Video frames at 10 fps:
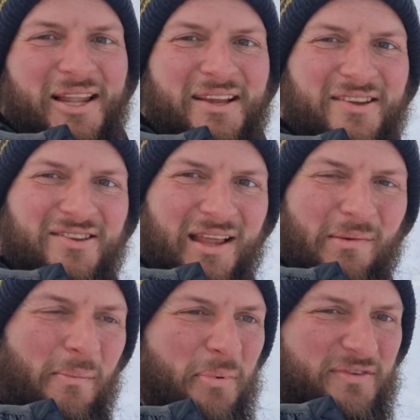going to listen to that
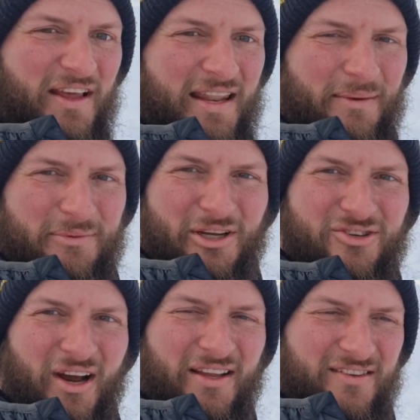1%. I'm going to
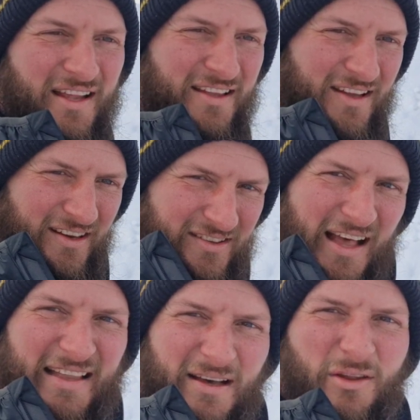try and
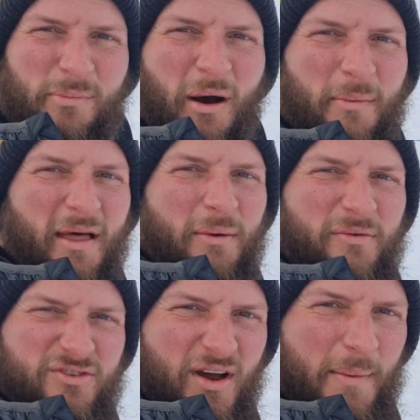slide down the bottom of that
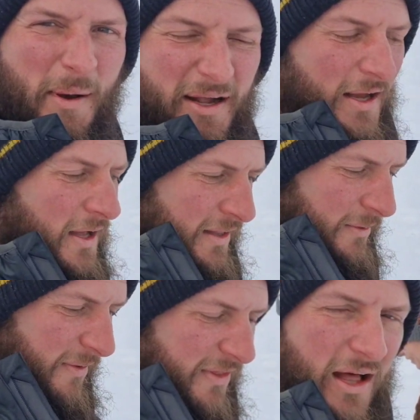with a dry bag.
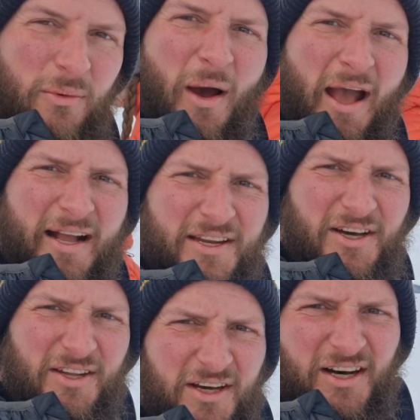Now whether that'll work, I
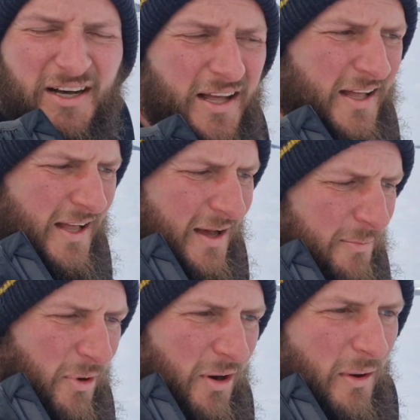don't know,
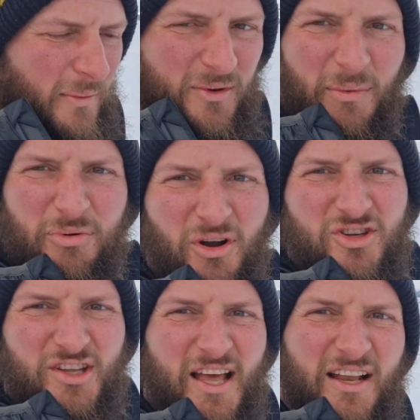but I'm
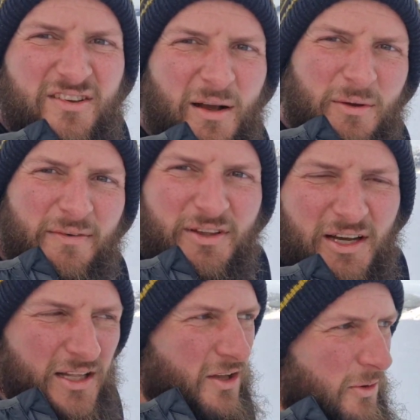approaching the edge, so I'm going to have a
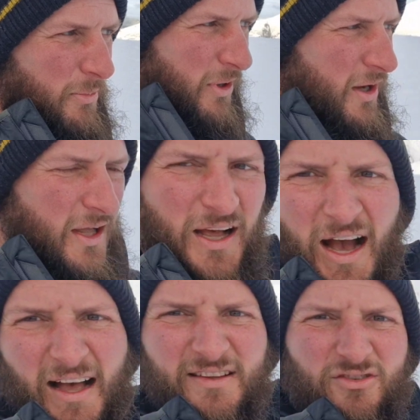little look. But
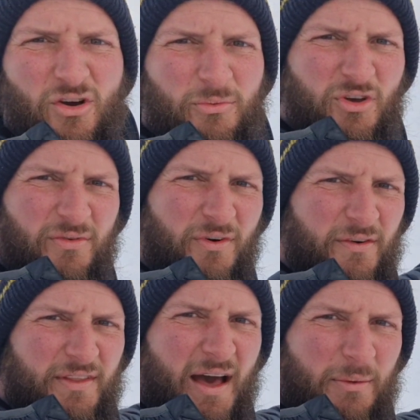as it drops off
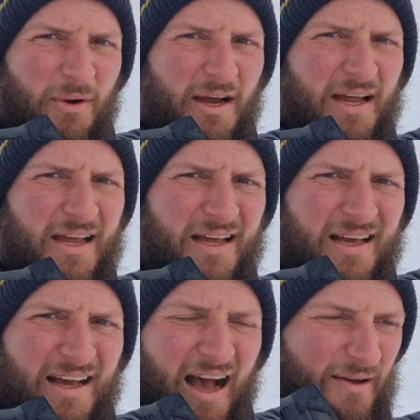over that way,
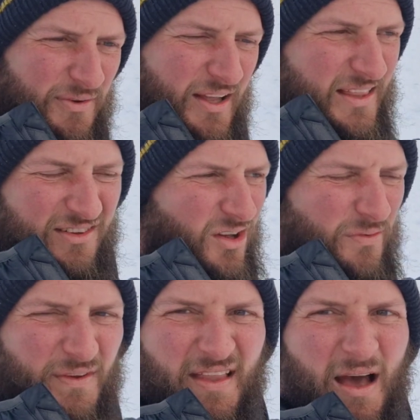I figured there's
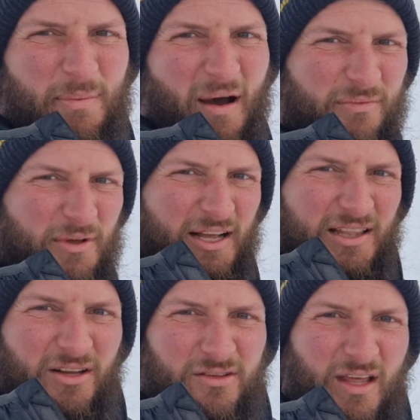nothing there apart from like
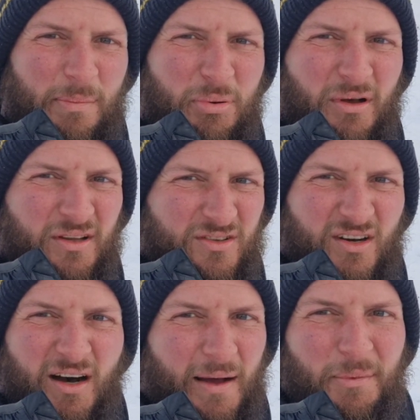a little dip,
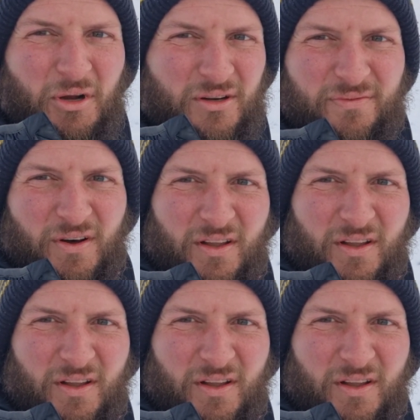so I'm not going to